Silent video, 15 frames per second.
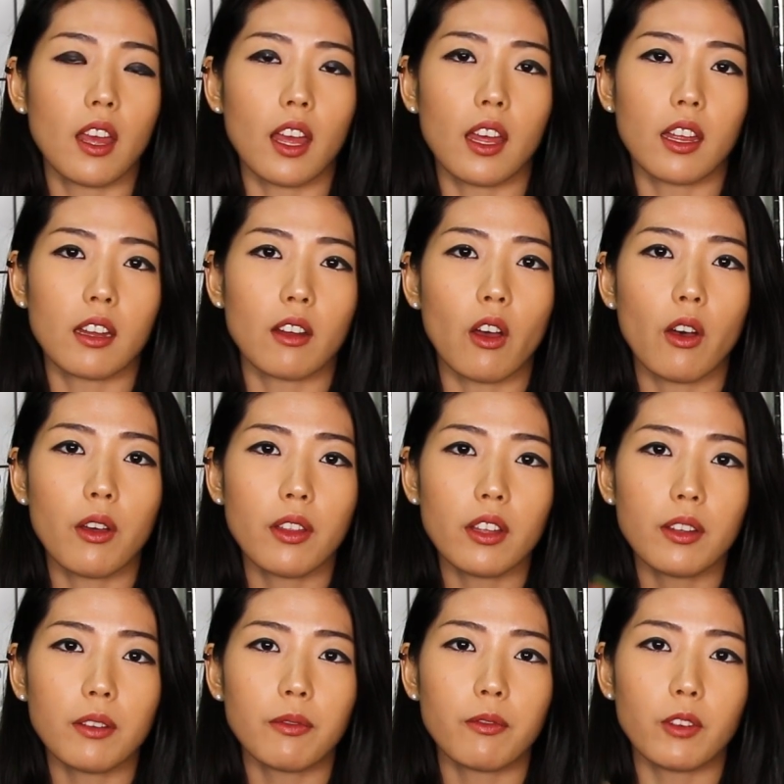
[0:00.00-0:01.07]
And all
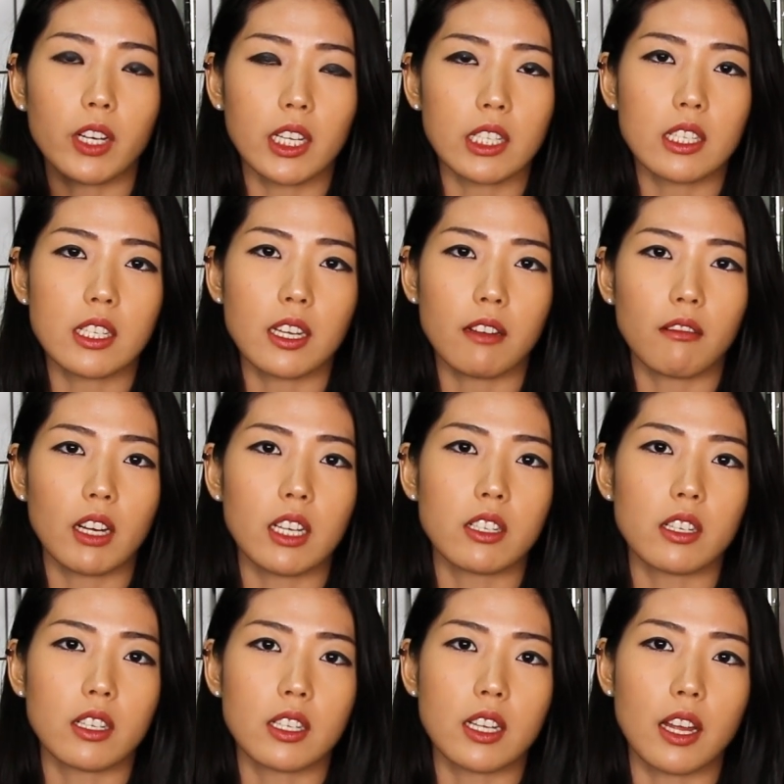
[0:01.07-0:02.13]
the frequency
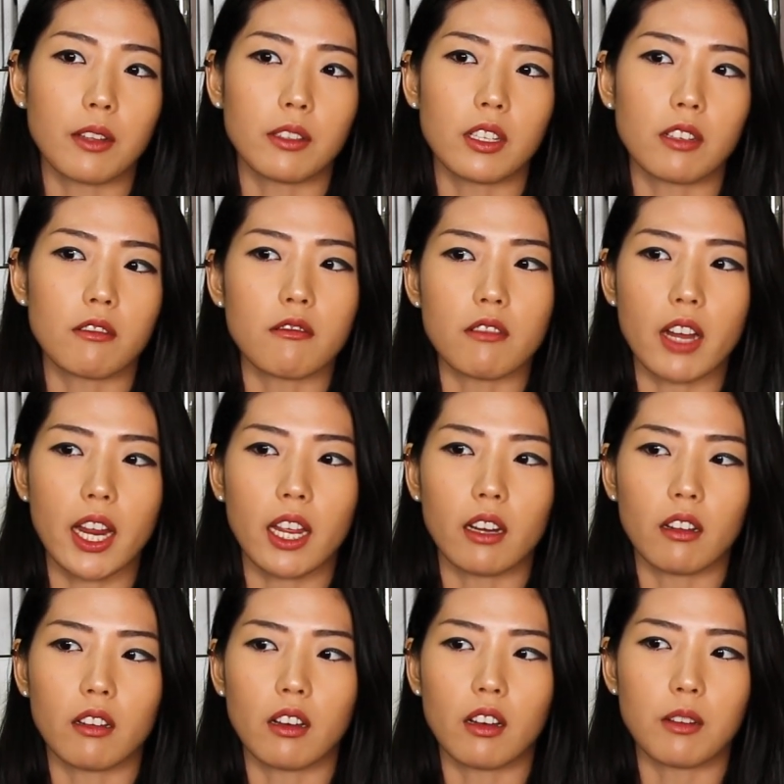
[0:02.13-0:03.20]
ranges sounded great
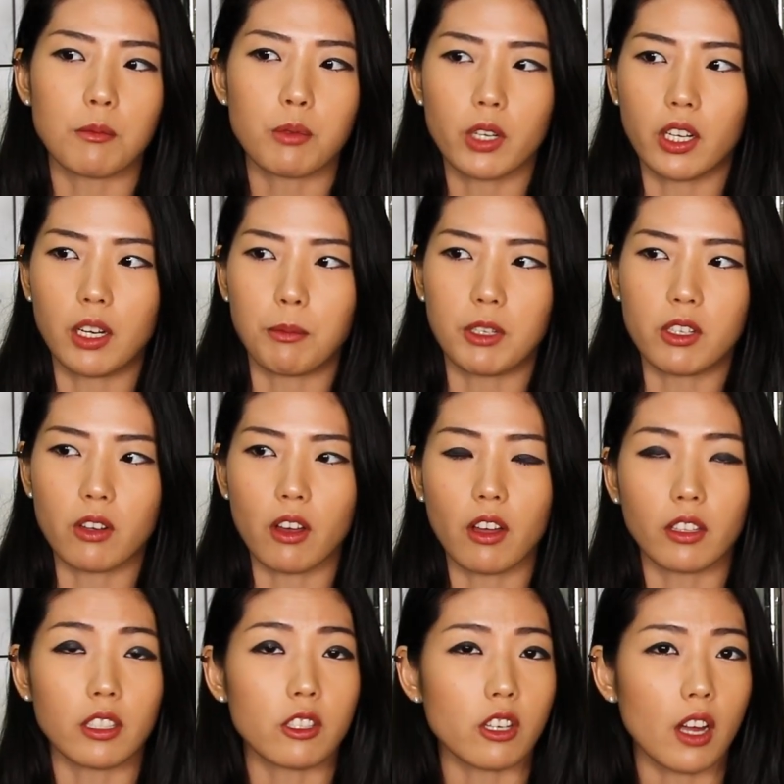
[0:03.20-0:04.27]
on pretty much
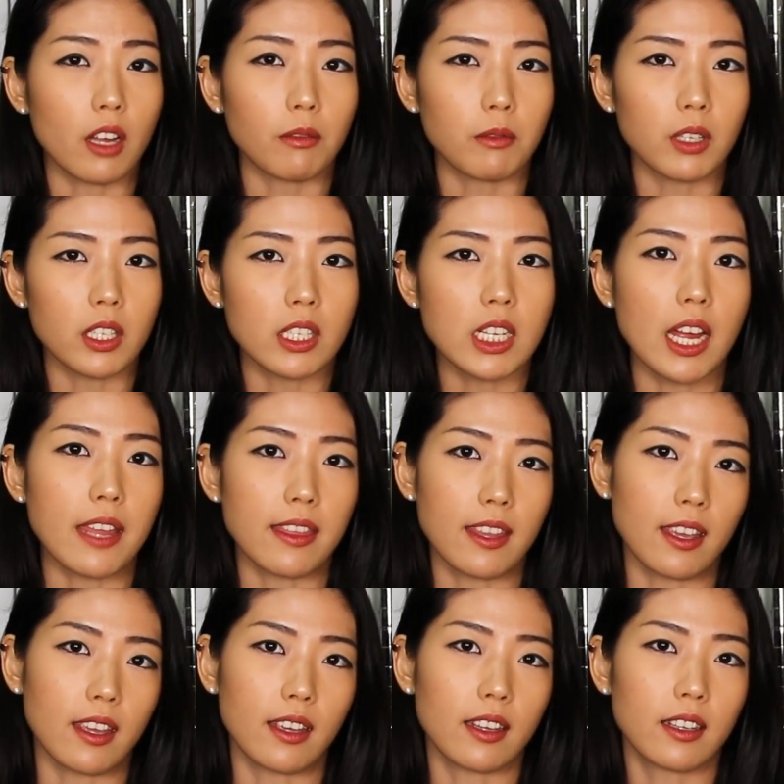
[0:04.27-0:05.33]
all the genres, I
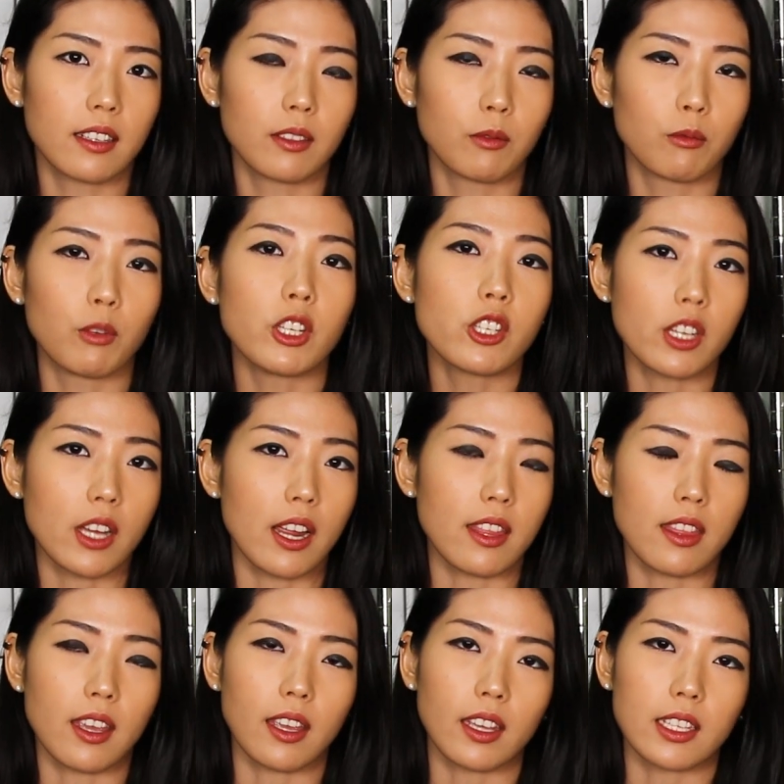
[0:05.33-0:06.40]
think, which I
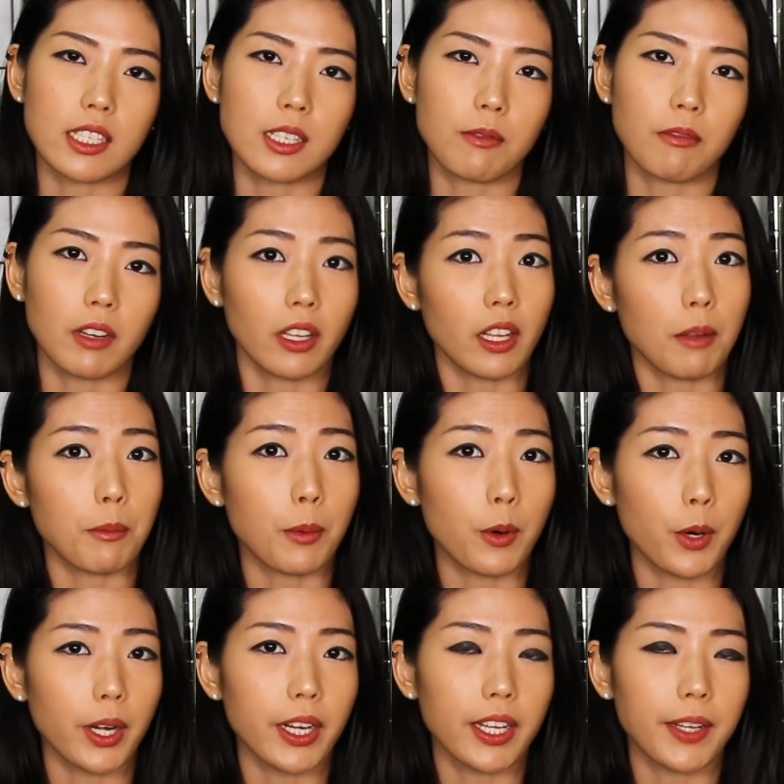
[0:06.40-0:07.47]
think is really
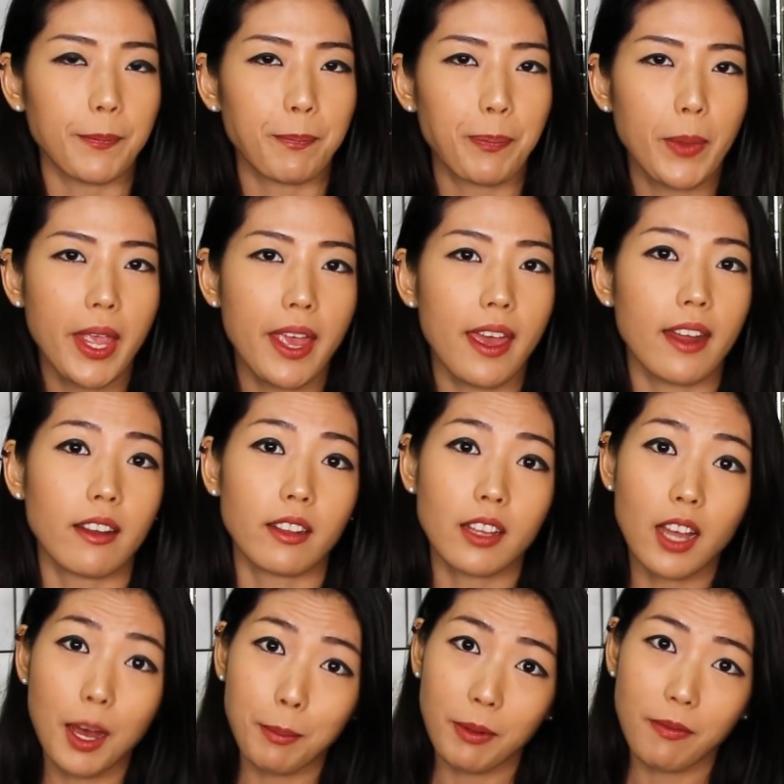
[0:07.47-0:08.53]
important. And on
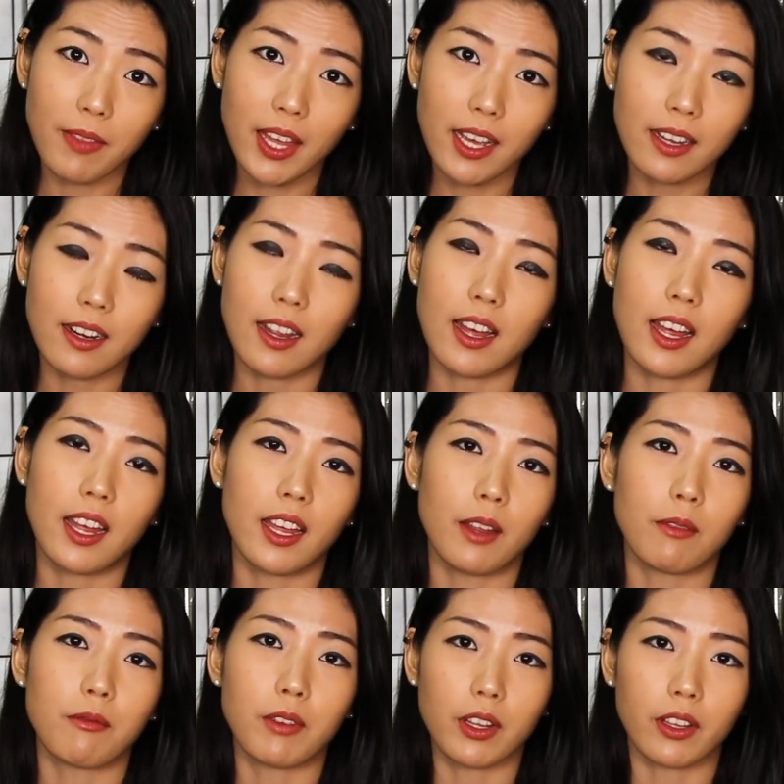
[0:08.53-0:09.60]
top of that, I
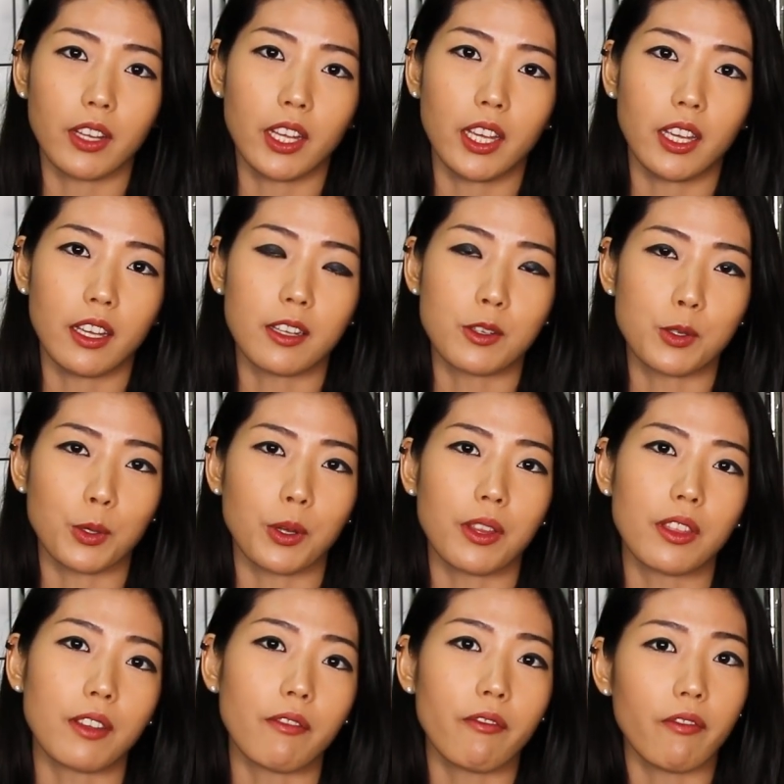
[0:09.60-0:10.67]
really
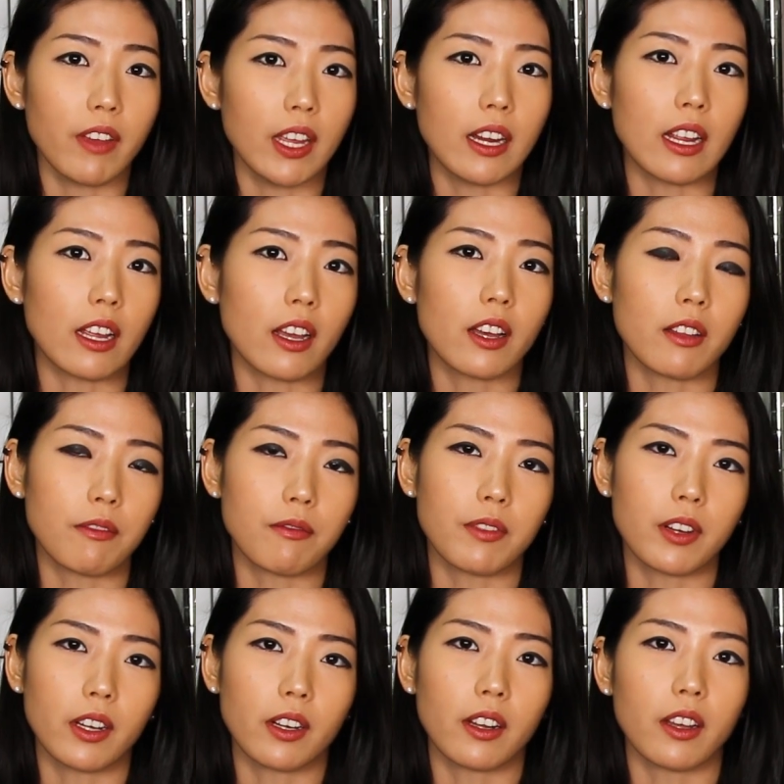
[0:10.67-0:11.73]
enjoyed the fit and
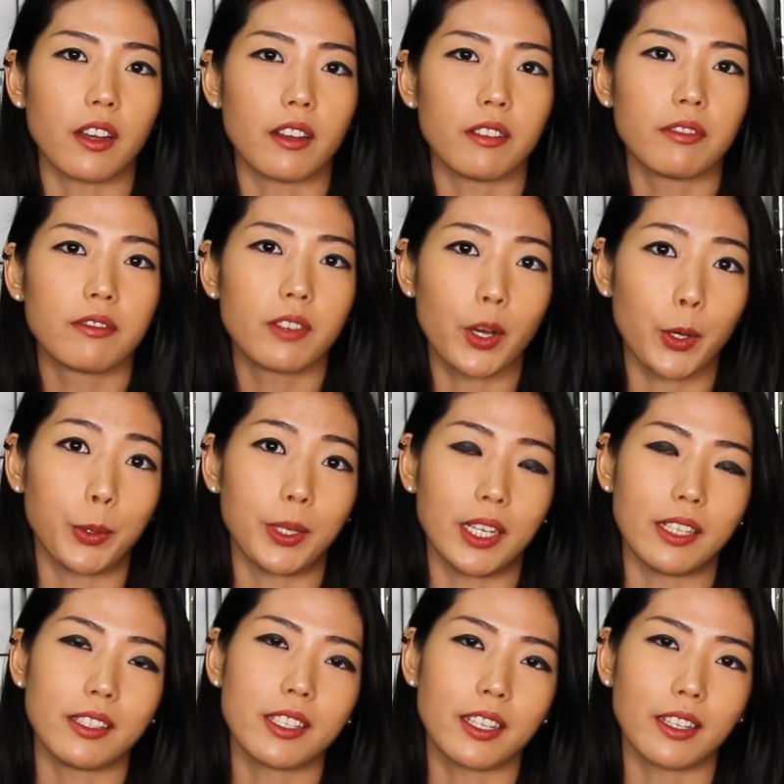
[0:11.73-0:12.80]
comfort of
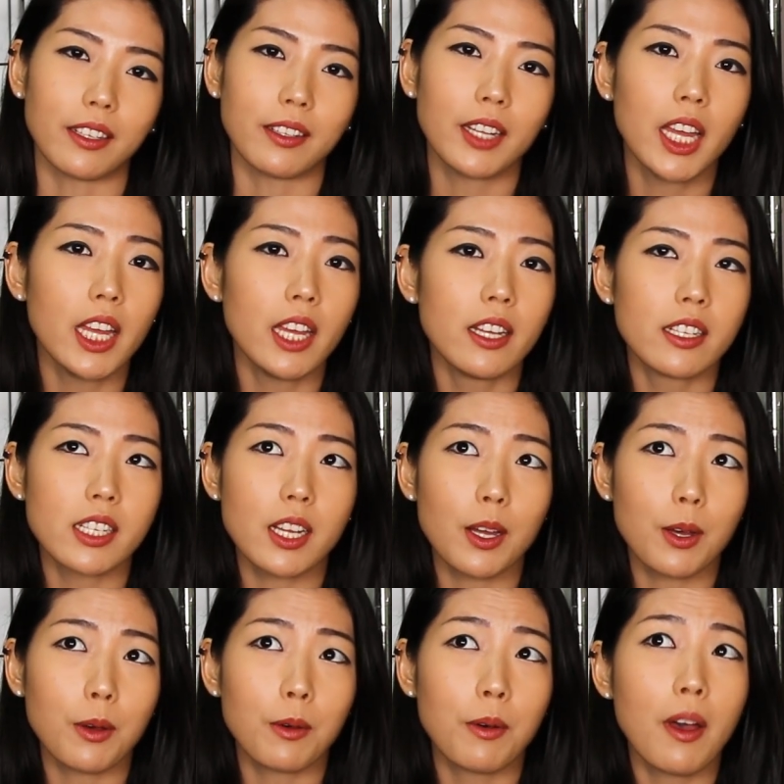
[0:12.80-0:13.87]
Odin too.
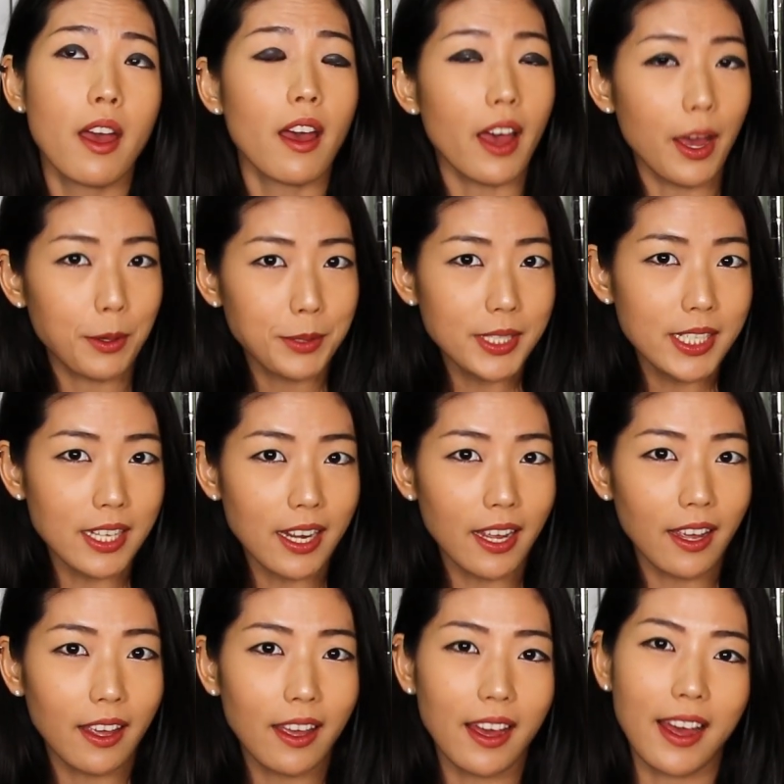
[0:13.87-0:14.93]
So I would
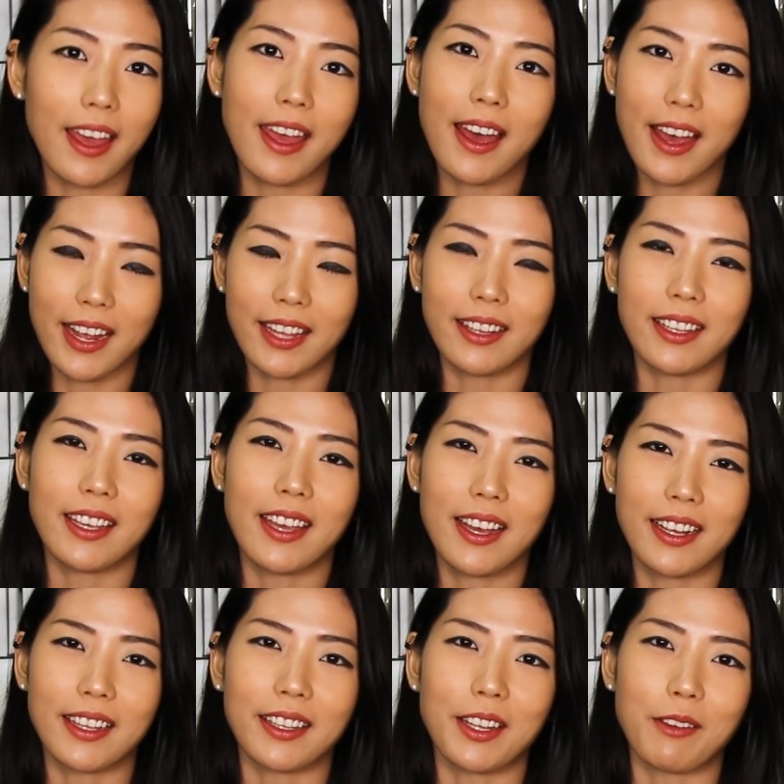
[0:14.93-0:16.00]
say I
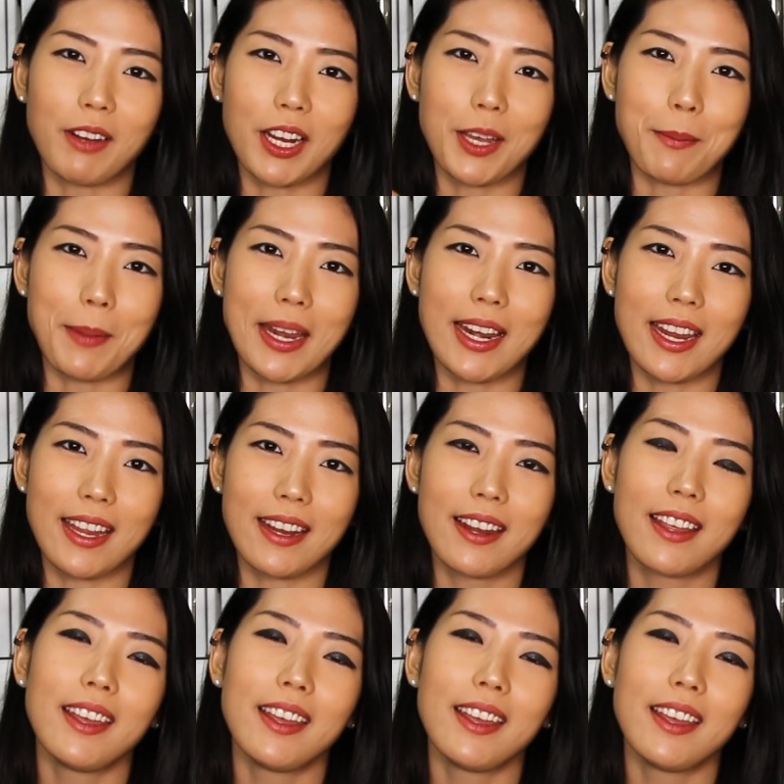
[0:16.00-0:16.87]
highly recommend it.